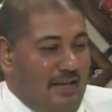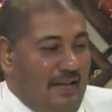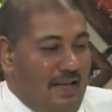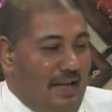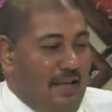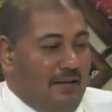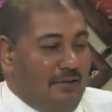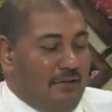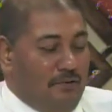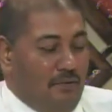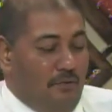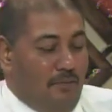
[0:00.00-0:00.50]

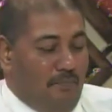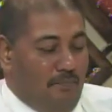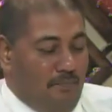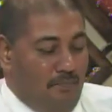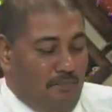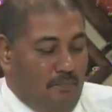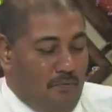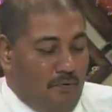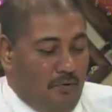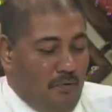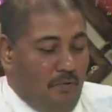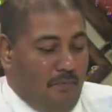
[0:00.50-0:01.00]
And so
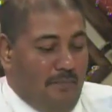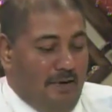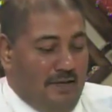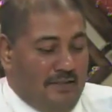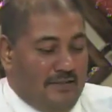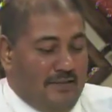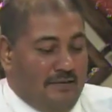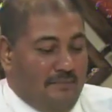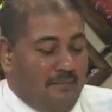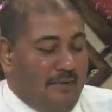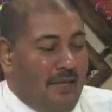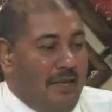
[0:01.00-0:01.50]
you
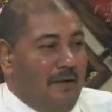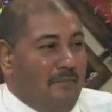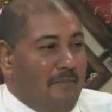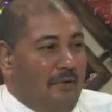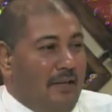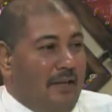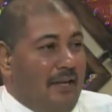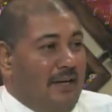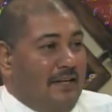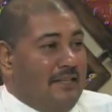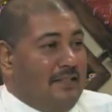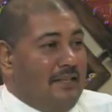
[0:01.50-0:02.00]
must be
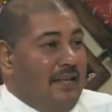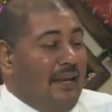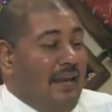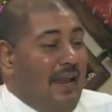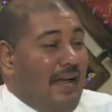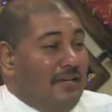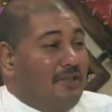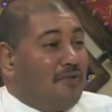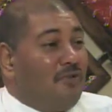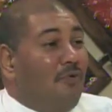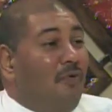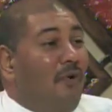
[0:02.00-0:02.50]
able, and these are
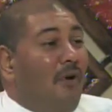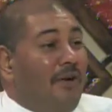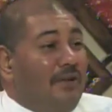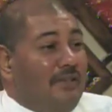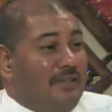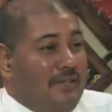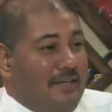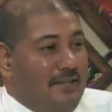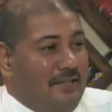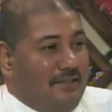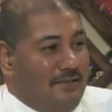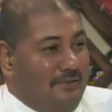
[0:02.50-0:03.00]
large
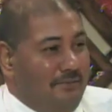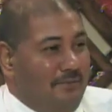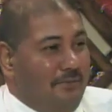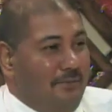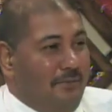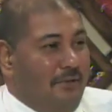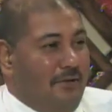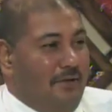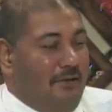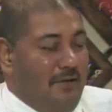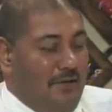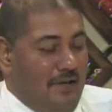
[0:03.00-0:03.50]
quantities of
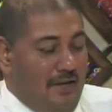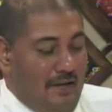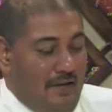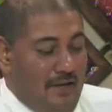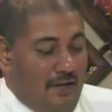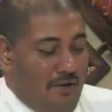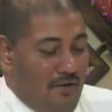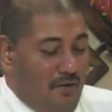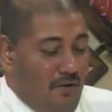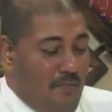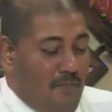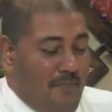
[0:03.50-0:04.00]
food,
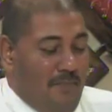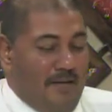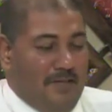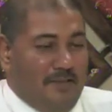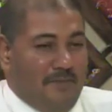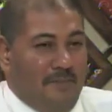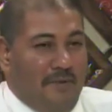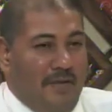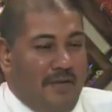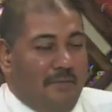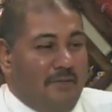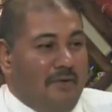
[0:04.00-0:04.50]
you
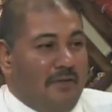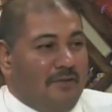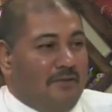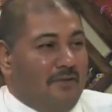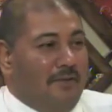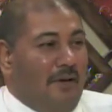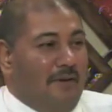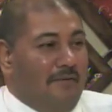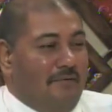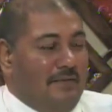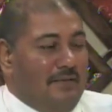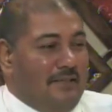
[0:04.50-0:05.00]
must be able to
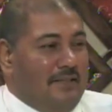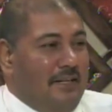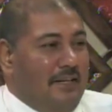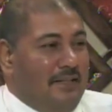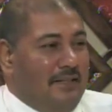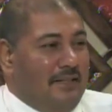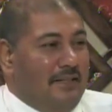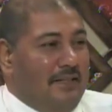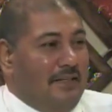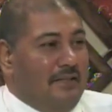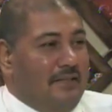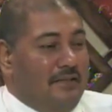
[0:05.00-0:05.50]
have
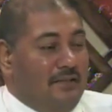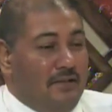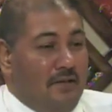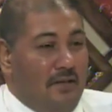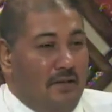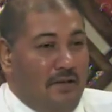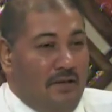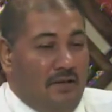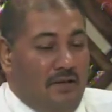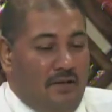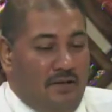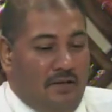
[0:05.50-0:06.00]
facilities
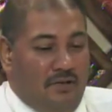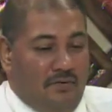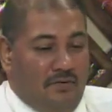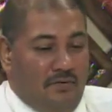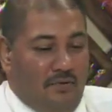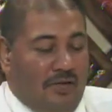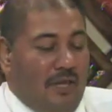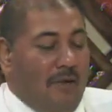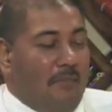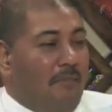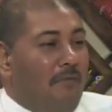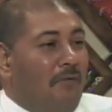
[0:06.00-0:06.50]
to
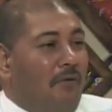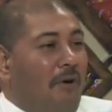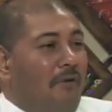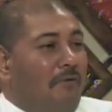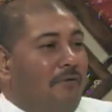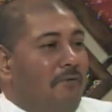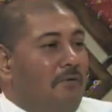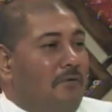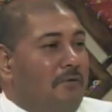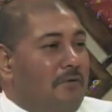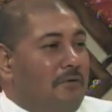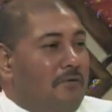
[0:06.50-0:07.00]
keep raw
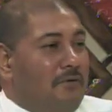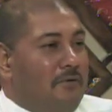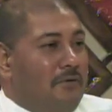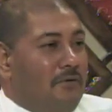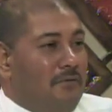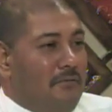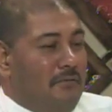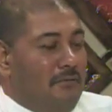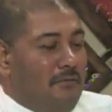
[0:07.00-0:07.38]
foods